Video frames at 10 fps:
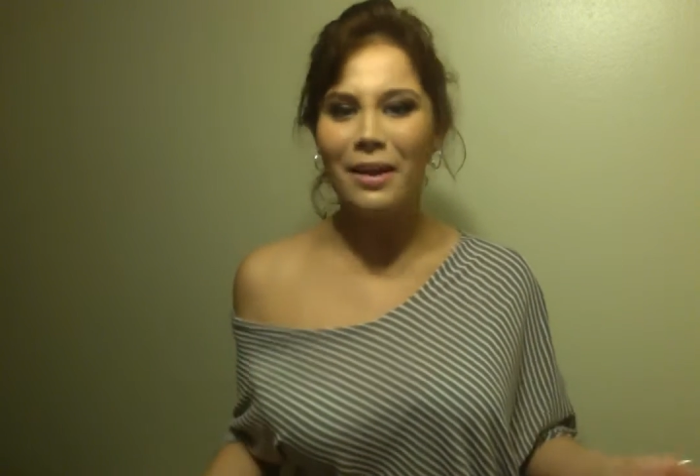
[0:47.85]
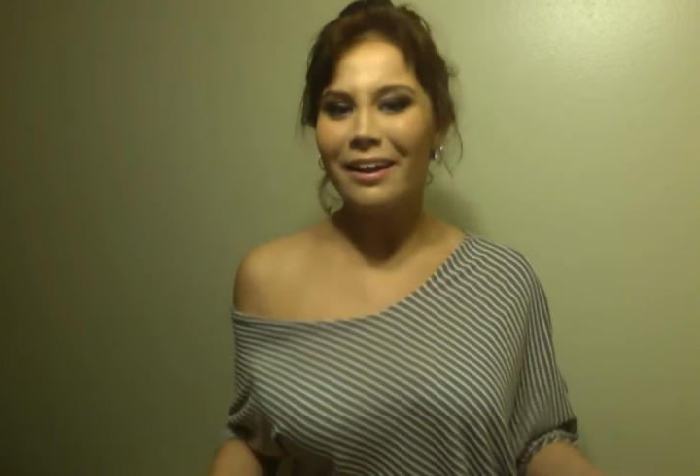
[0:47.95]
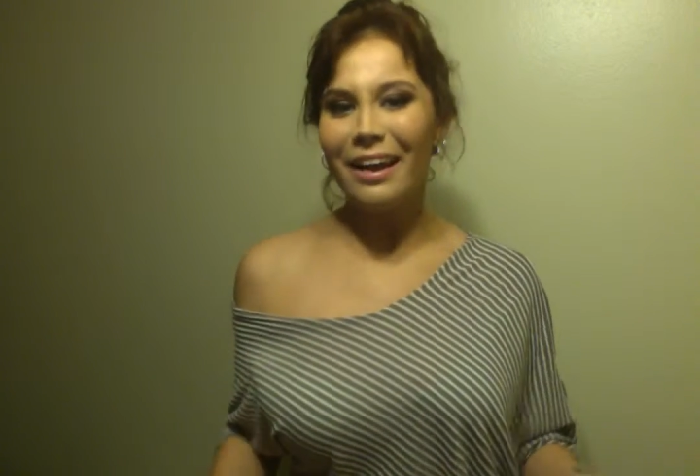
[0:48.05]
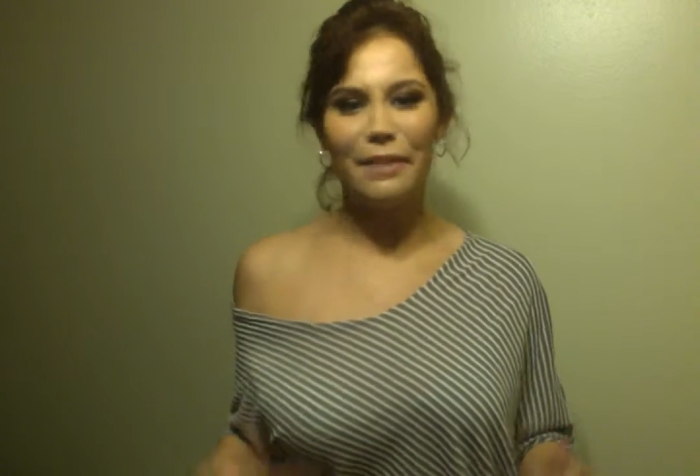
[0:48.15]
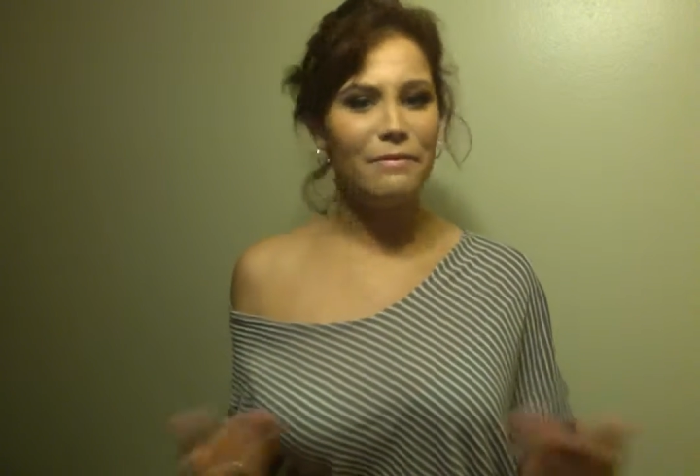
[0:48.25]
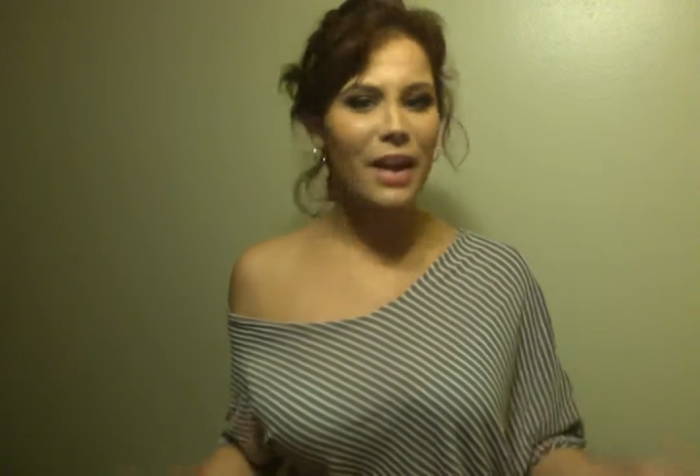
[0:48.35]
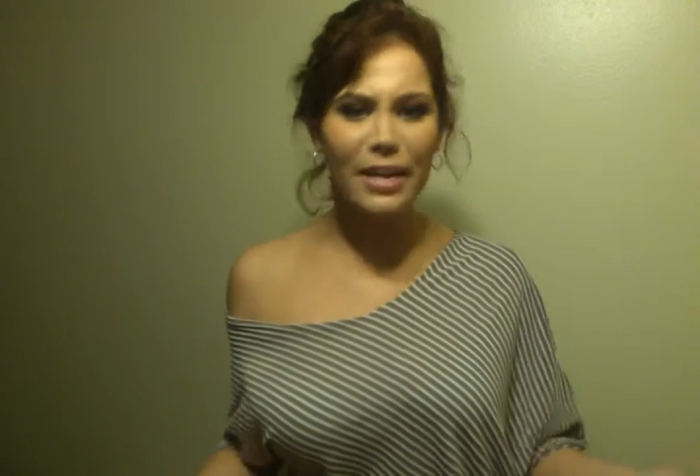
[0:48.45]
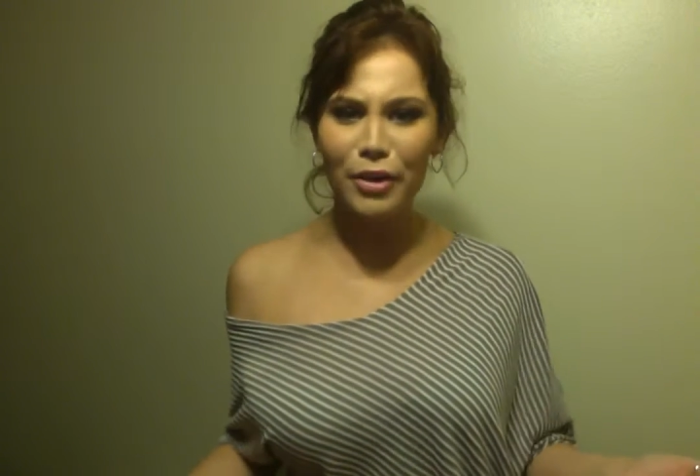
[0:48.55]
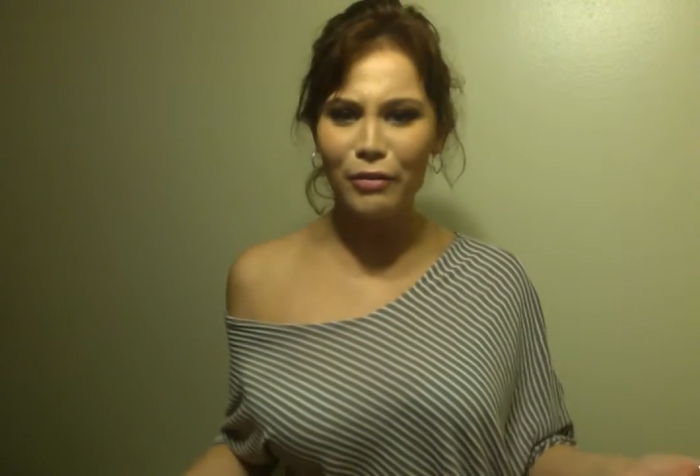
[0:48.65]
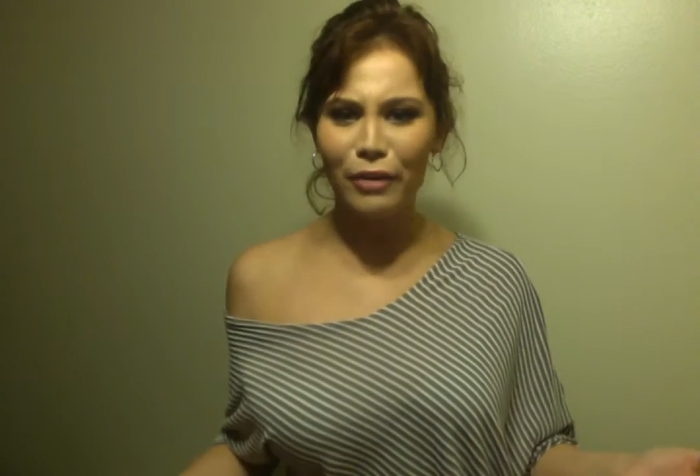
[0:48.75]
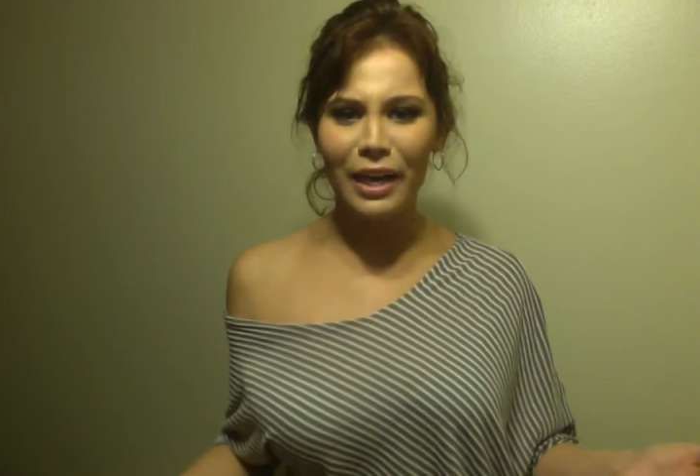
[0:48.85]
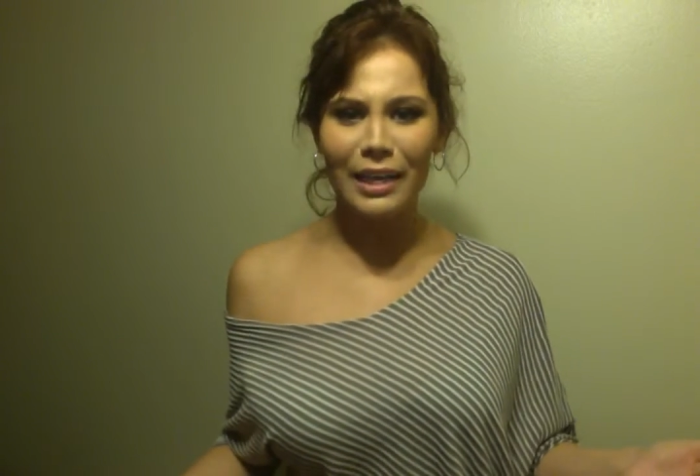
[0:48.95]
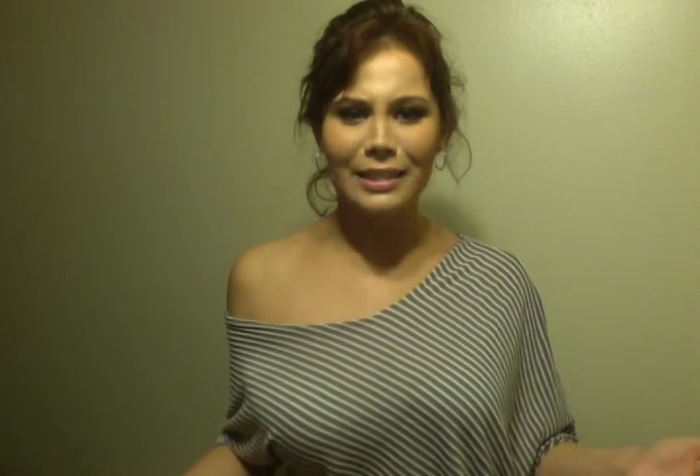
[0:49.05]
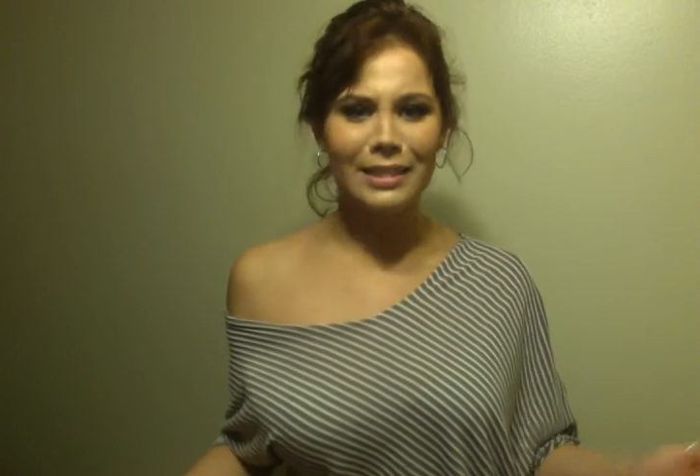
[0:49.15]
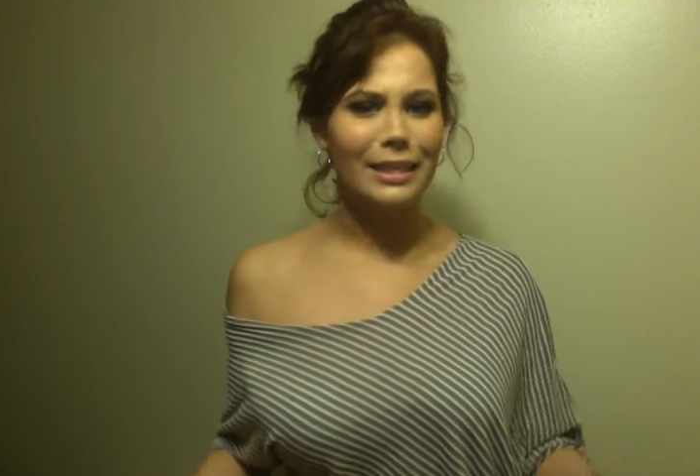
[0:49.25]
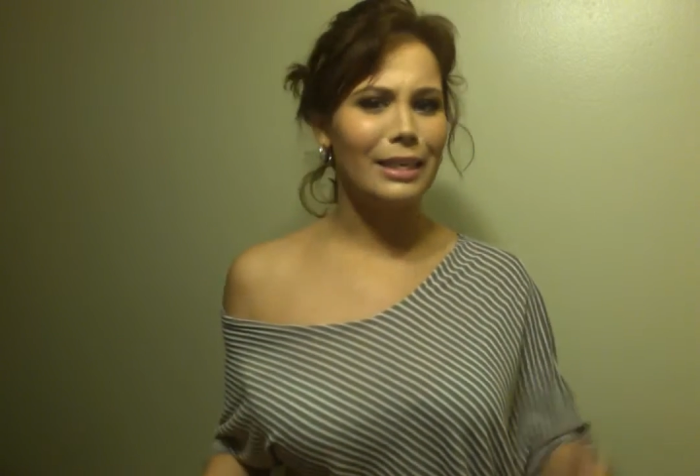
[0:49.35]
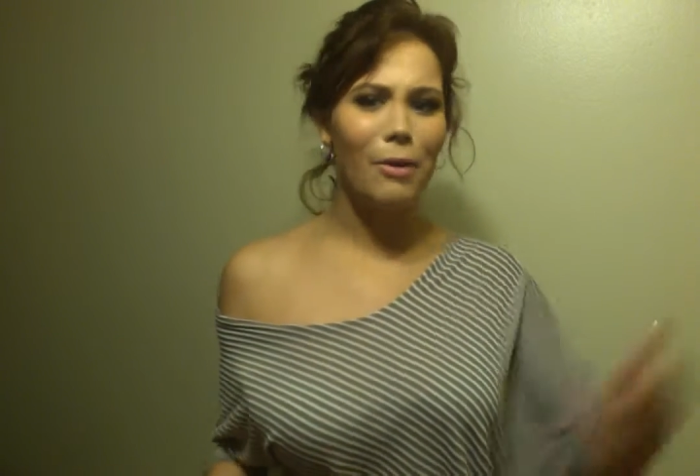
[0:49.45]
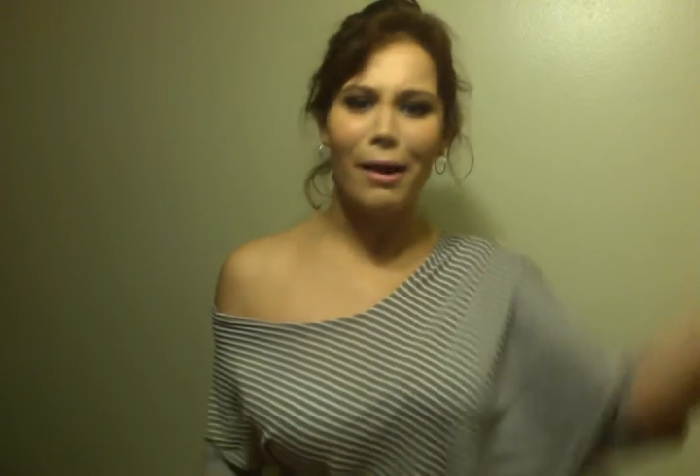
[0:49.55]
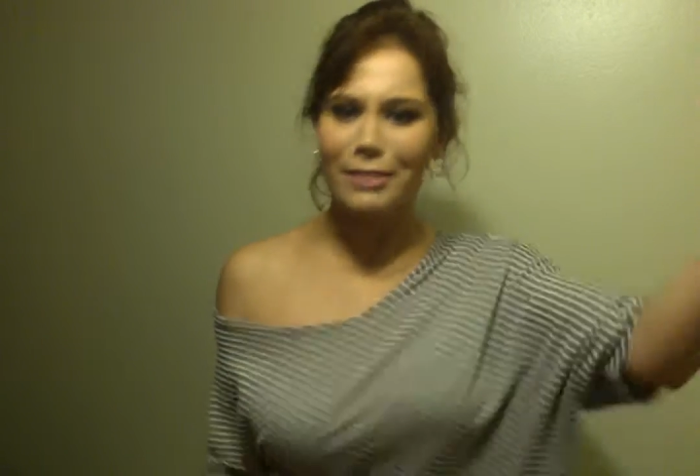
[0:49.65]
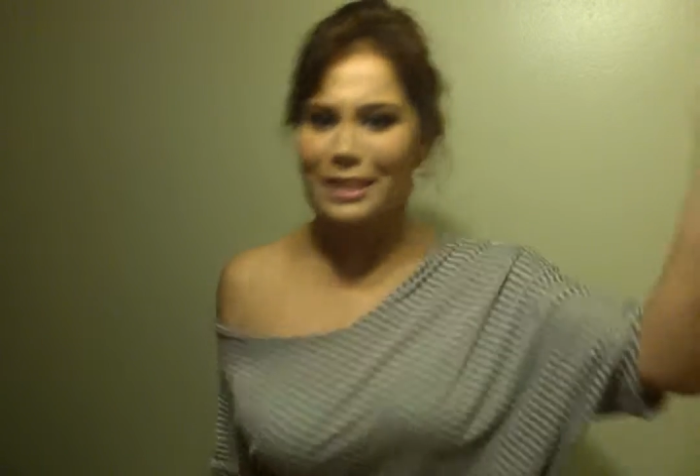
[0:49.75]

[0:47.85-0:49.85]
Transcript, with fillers: and invite your friends and then go out to